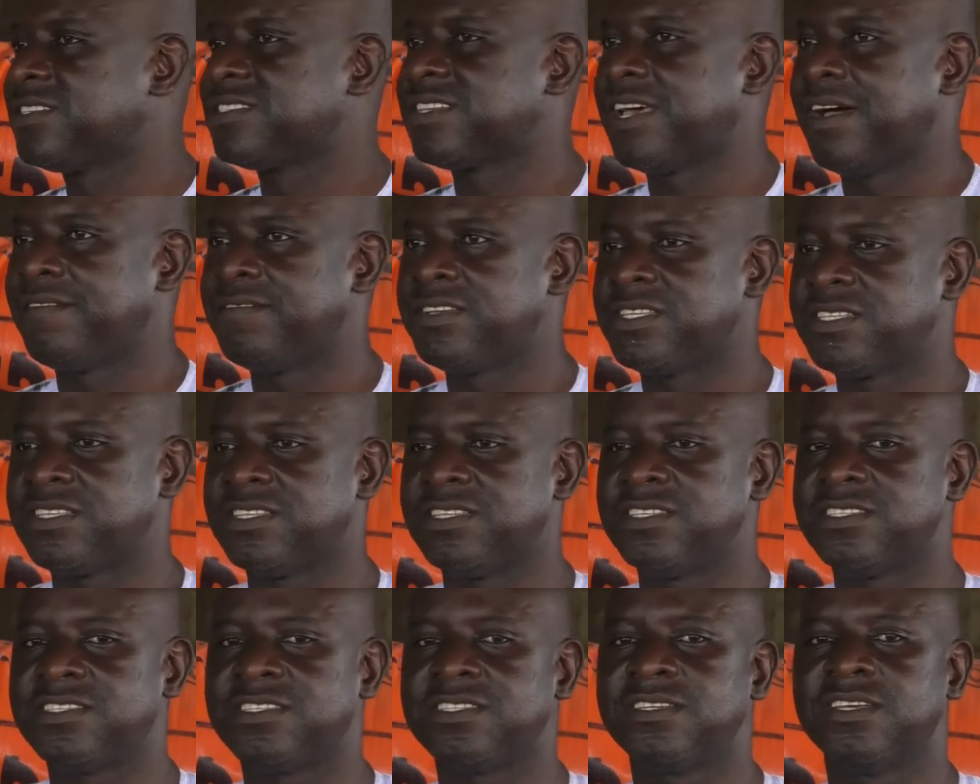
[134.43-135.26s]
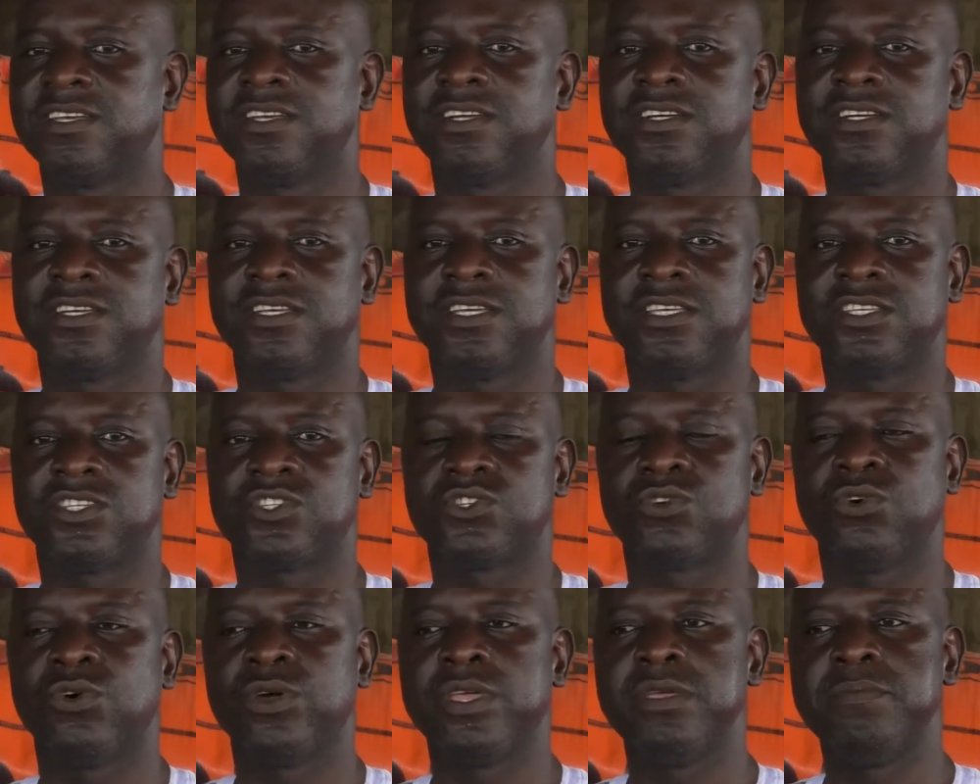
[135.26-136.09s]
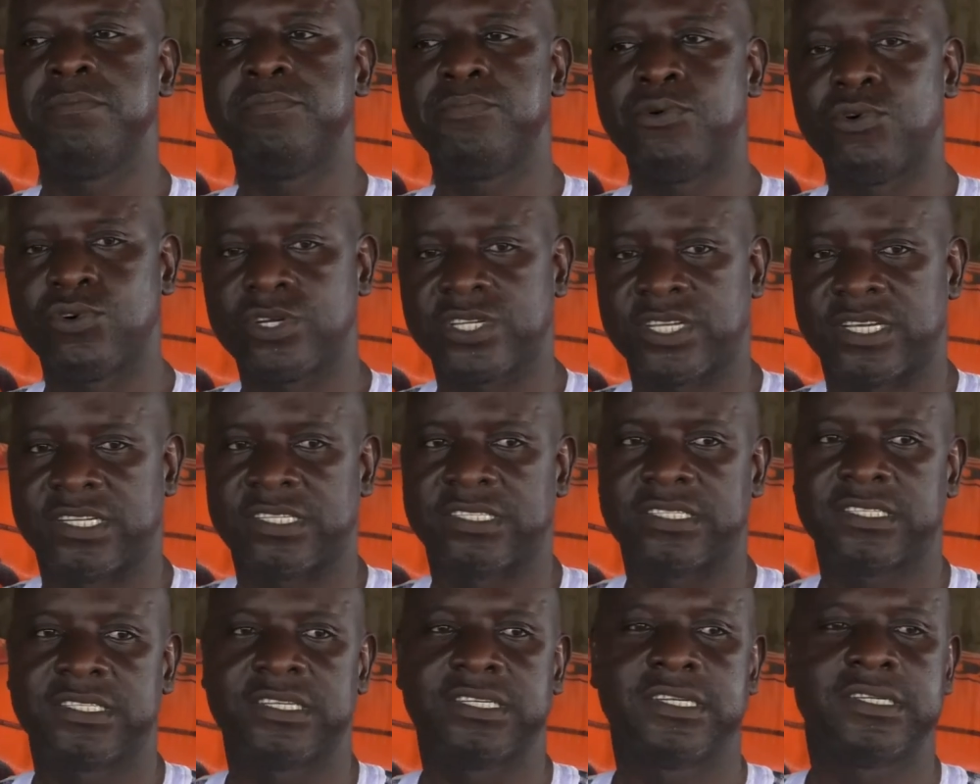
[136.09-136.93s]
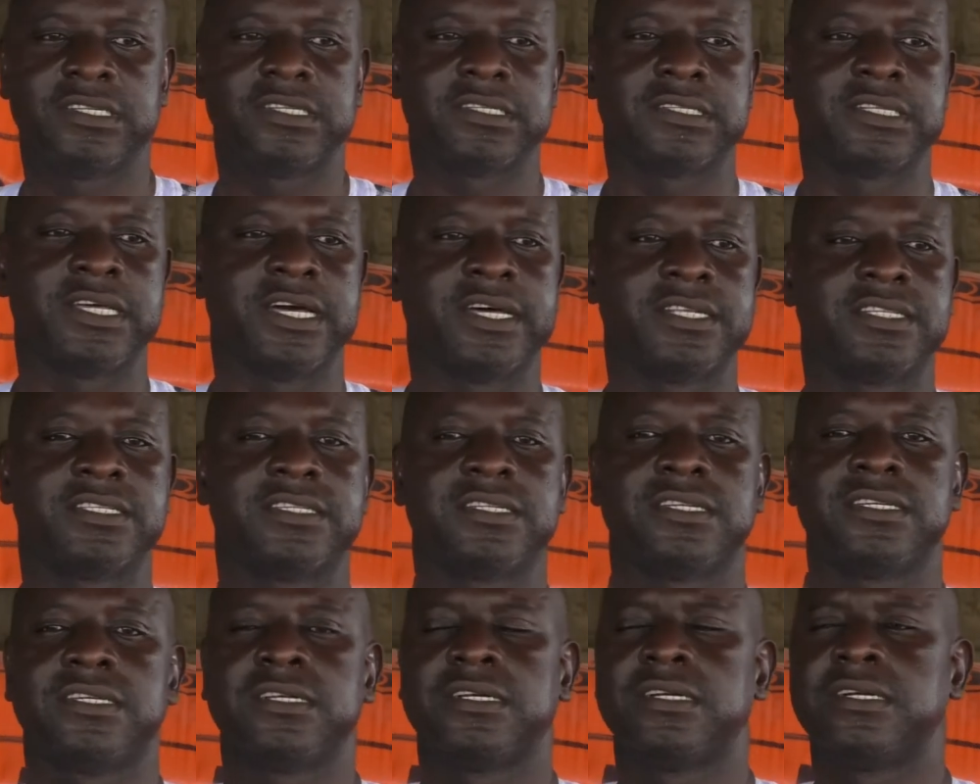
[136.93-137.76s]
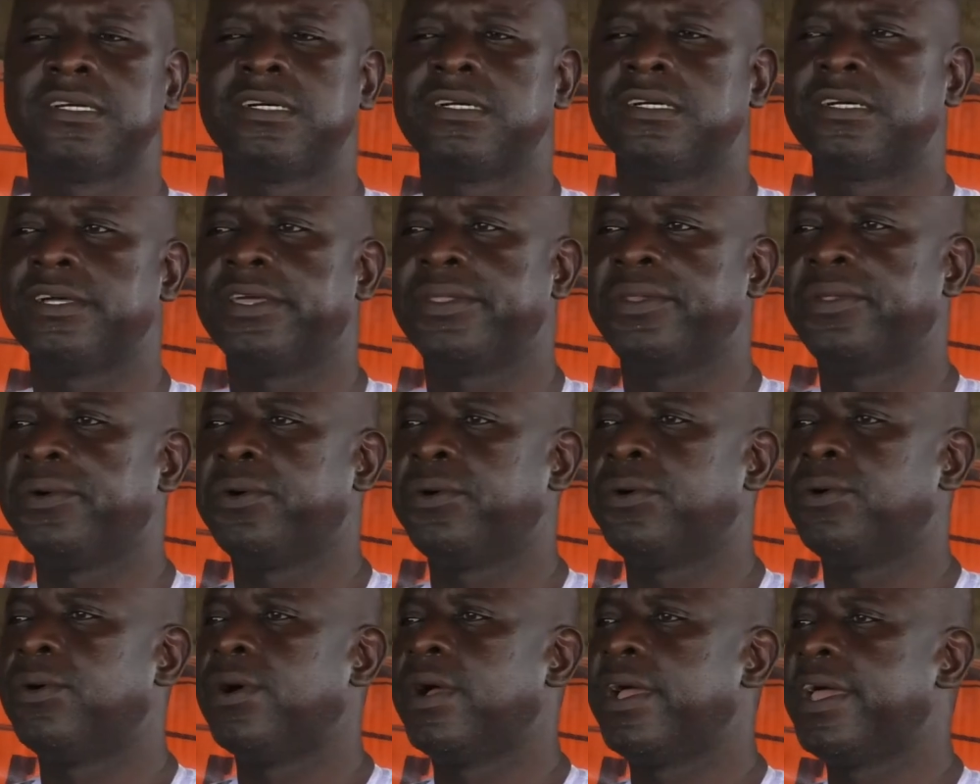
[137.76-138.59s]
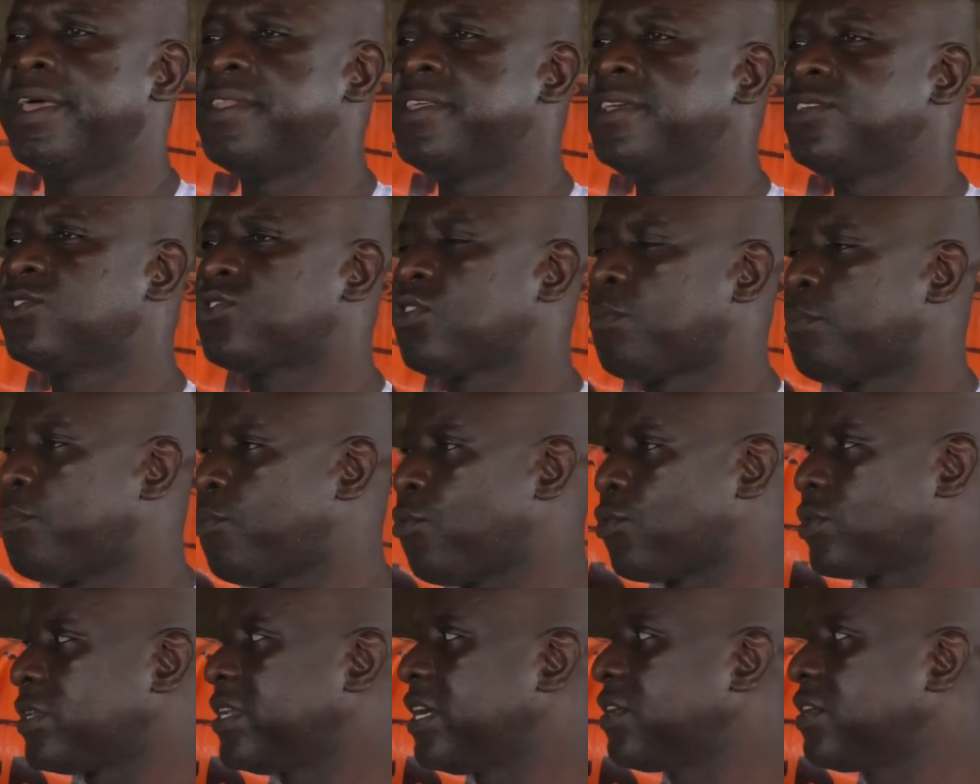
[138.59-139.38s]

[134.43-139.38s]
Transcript: services is so important that, you know, any support